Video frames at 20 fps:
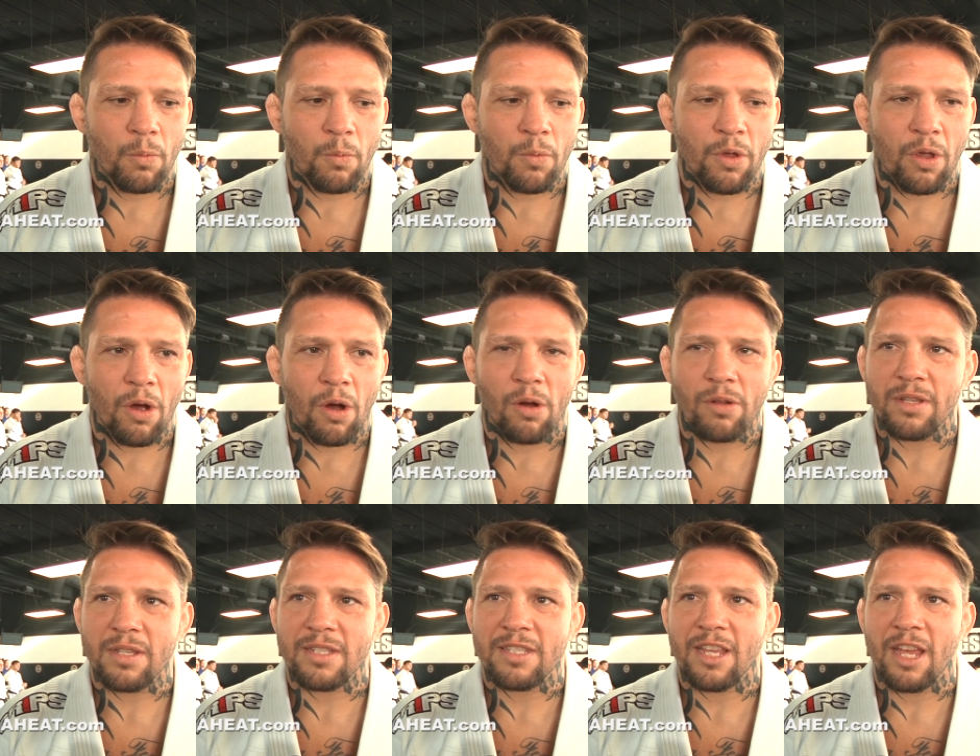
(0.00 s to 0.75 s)
we
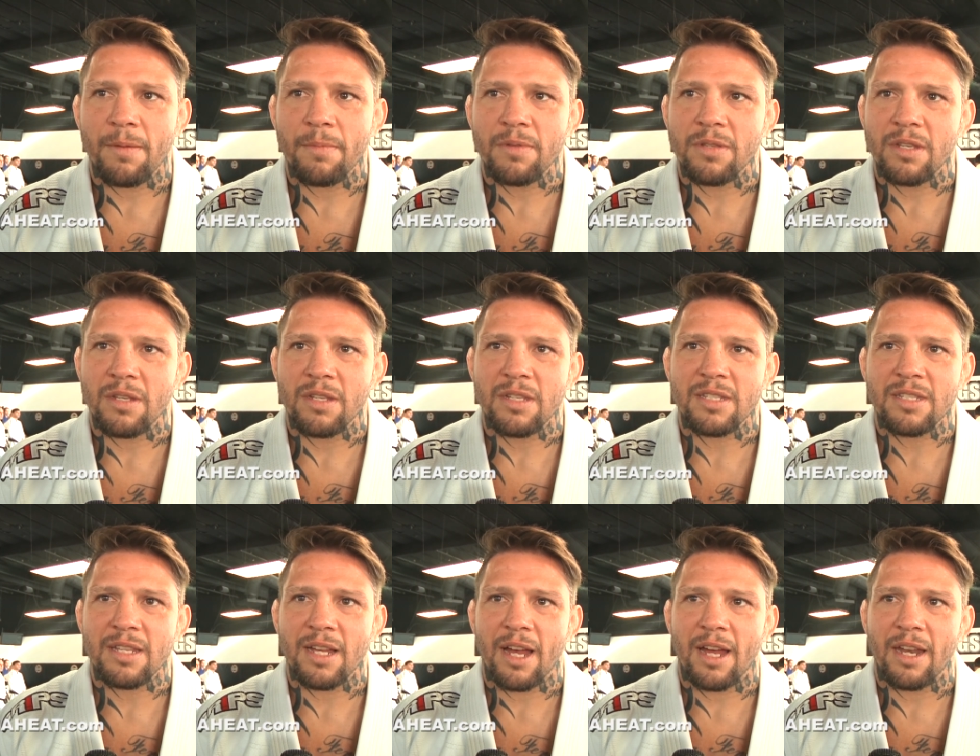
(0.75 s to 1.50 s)
all the same
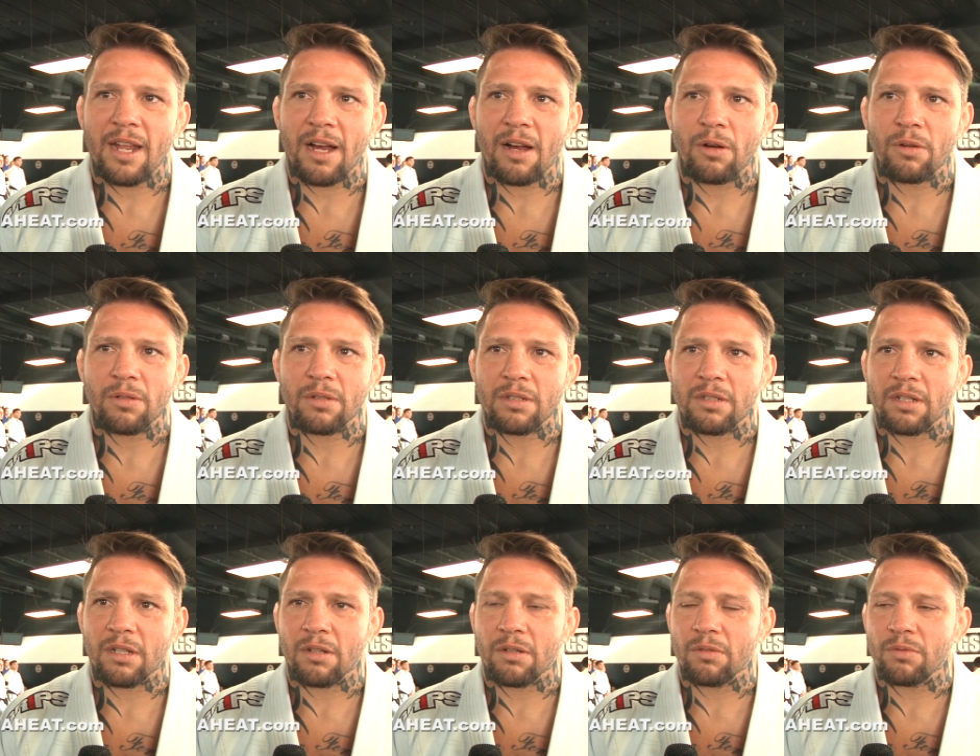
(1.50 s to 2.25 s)
inside out.
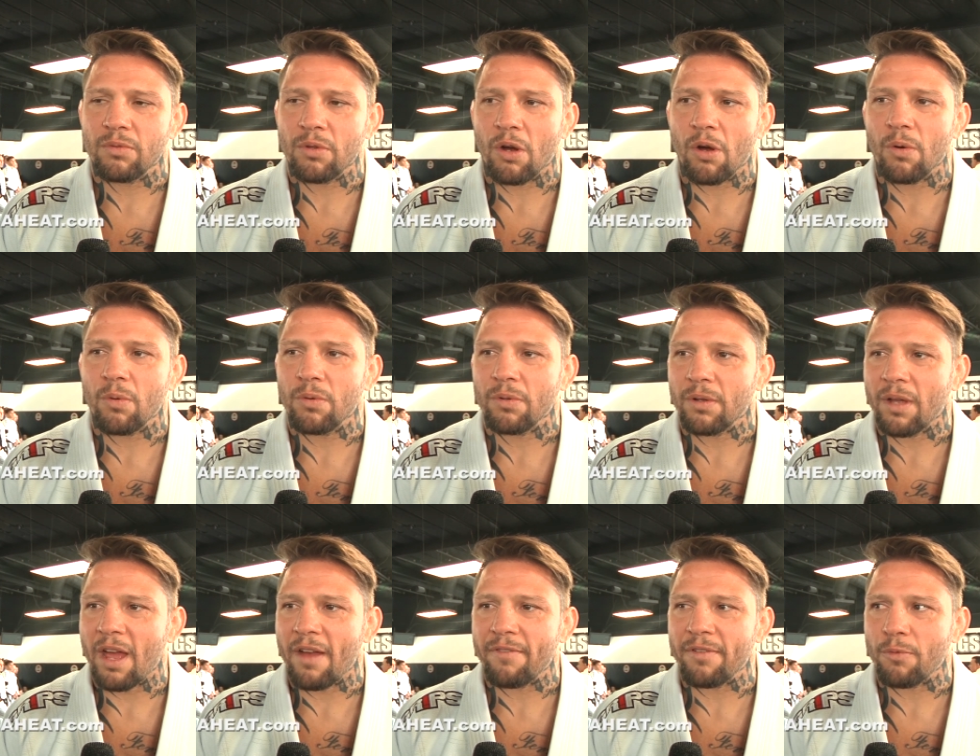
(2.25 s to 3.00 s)
You know, we all
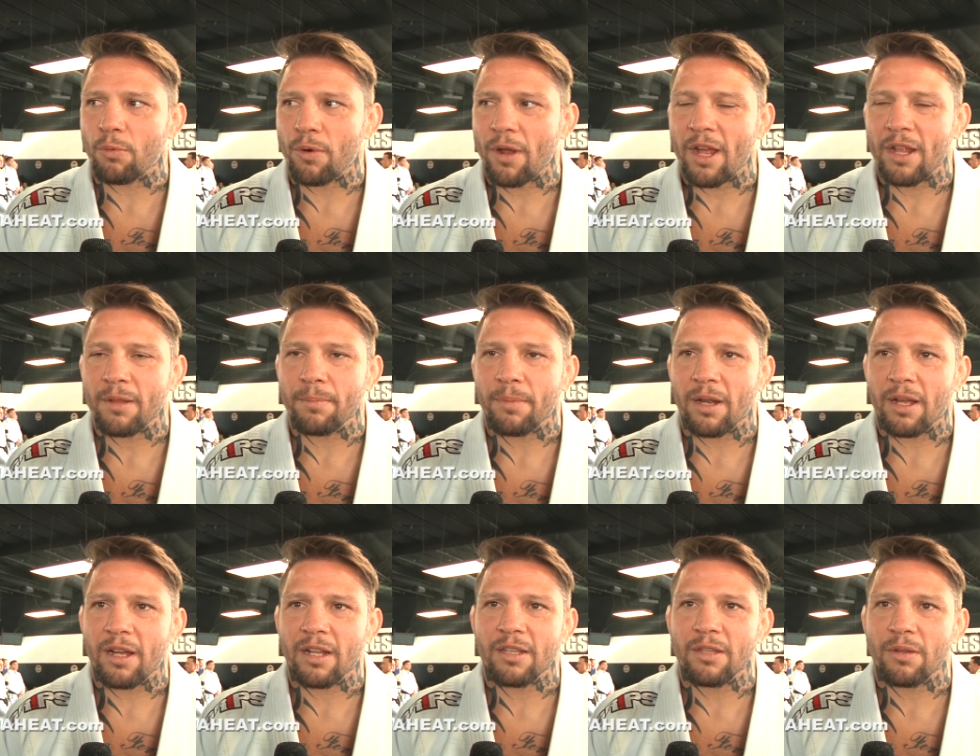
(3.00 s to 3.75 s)
have a red
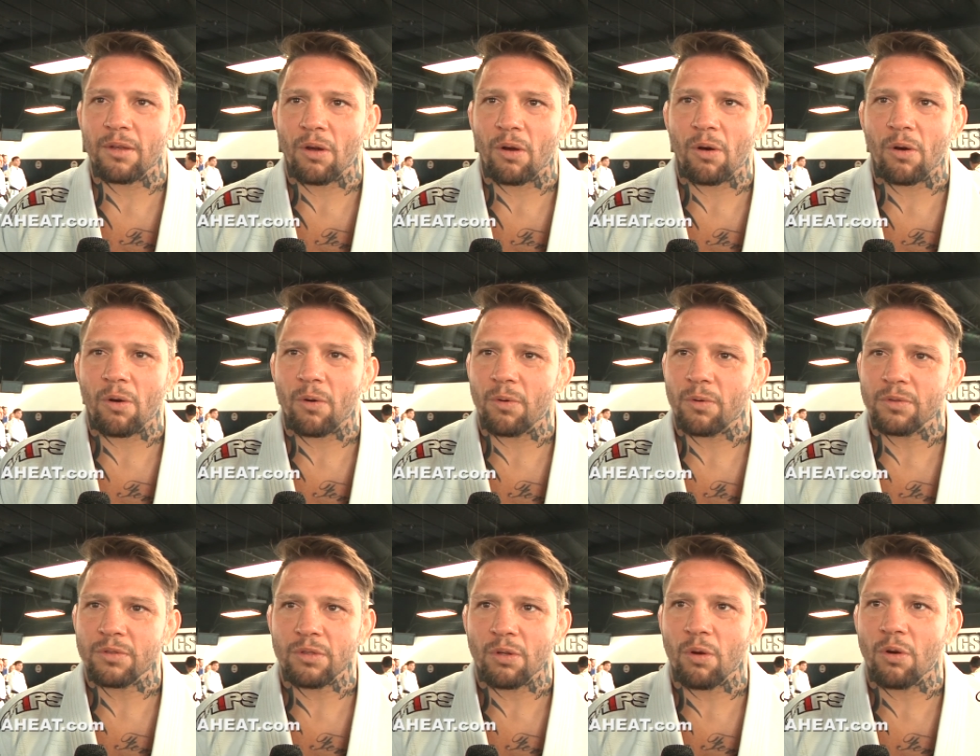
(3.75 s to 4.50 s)
blood. We
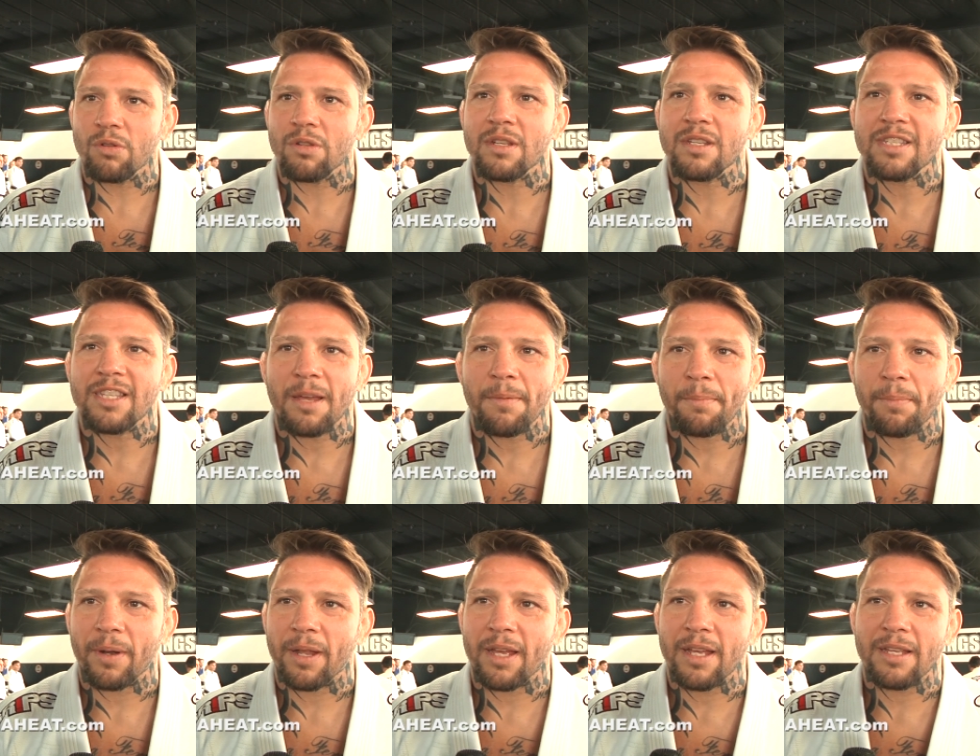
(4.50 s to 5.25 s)
all go to the
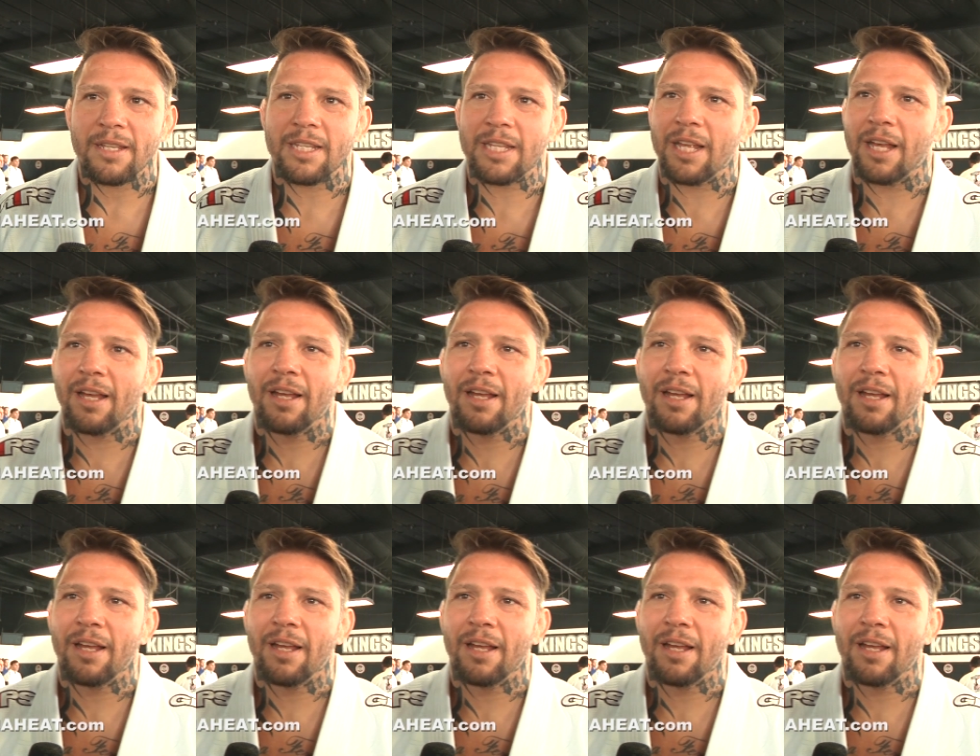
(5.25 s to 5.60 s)
same place.